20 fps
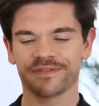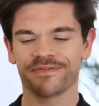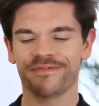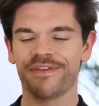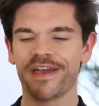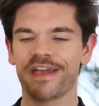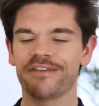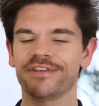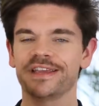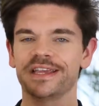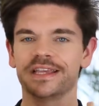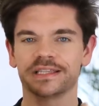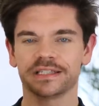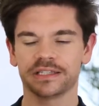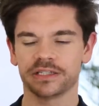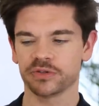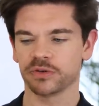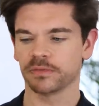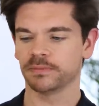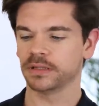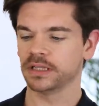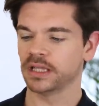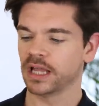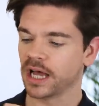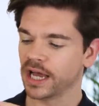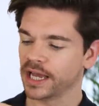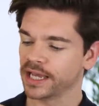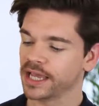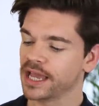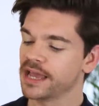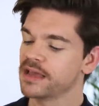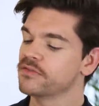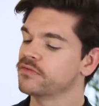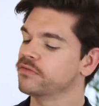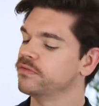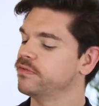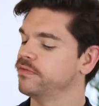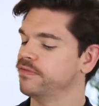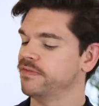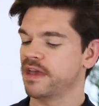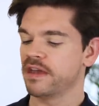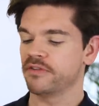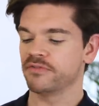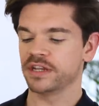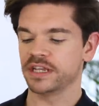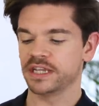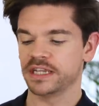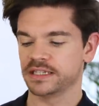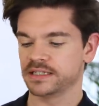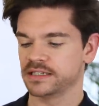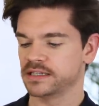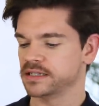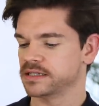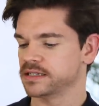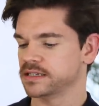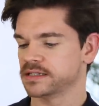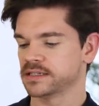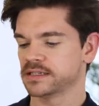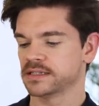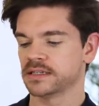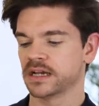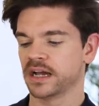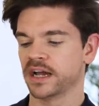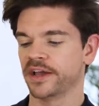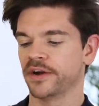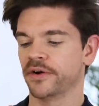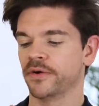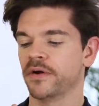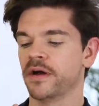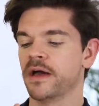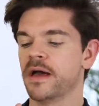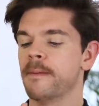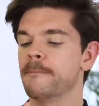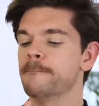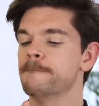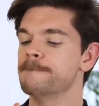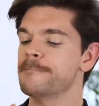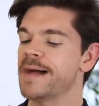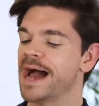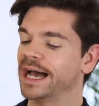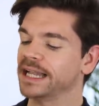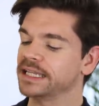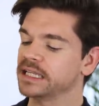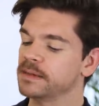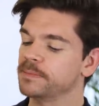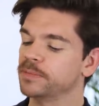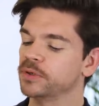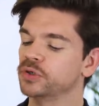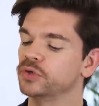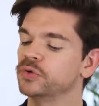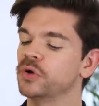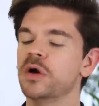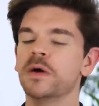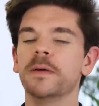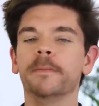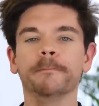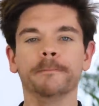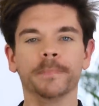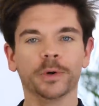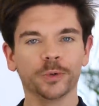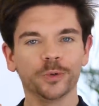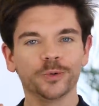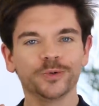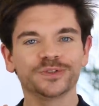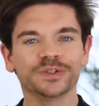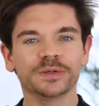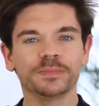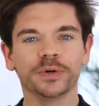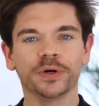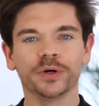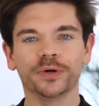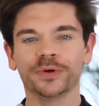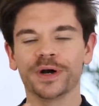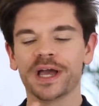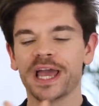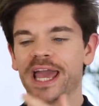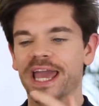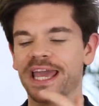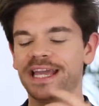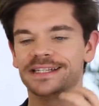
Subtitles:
It's very easy to apply, very easy to style, malleable, moldable.